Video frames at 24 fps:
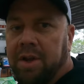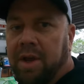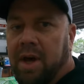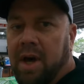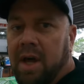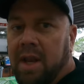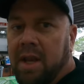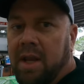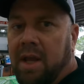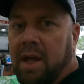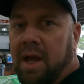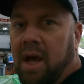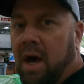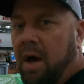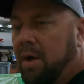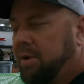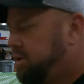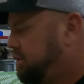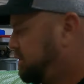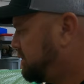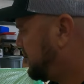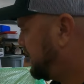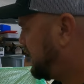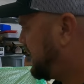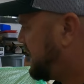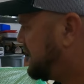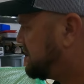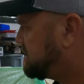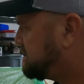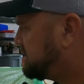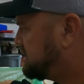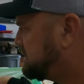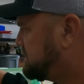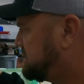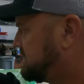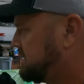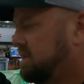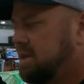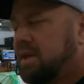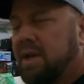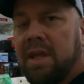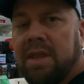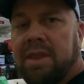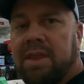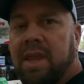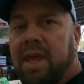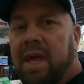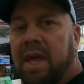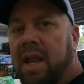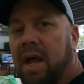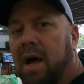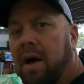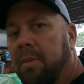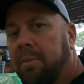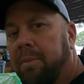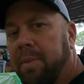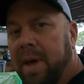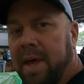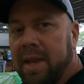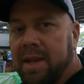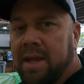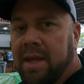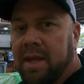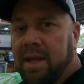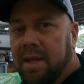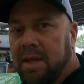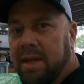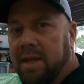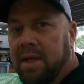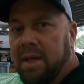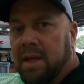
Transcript: done. I'll do the edges and then I'll bend it.